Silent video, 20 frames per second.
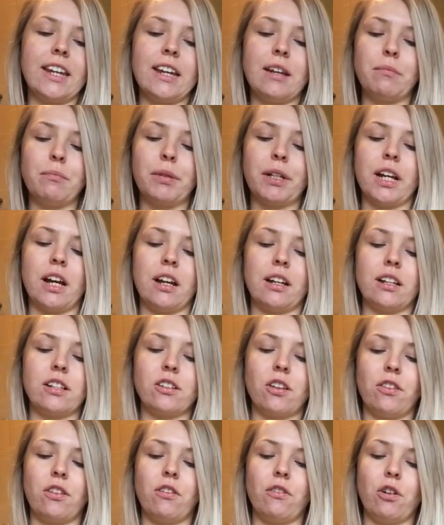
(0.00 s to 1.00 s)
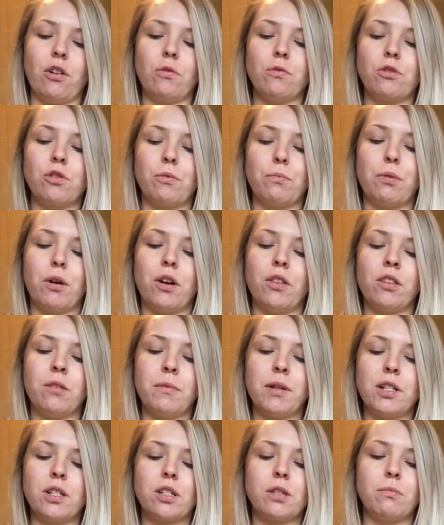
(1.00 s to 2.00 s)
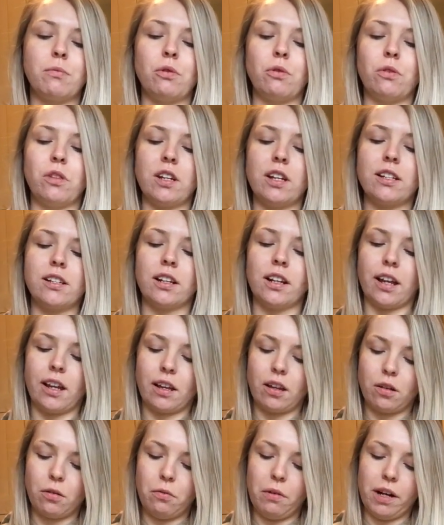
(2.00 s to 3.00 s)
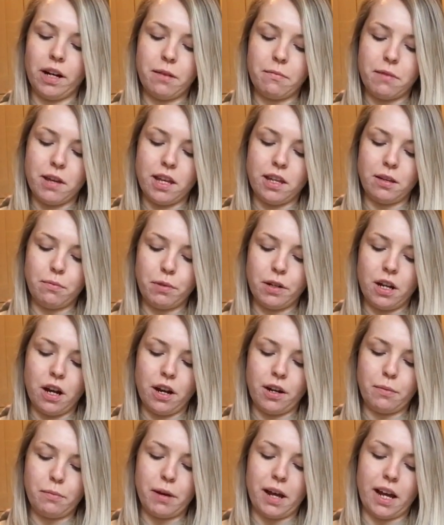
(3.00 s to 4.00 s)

eating bananas on their own, so putting them in smoothies and like when I make banana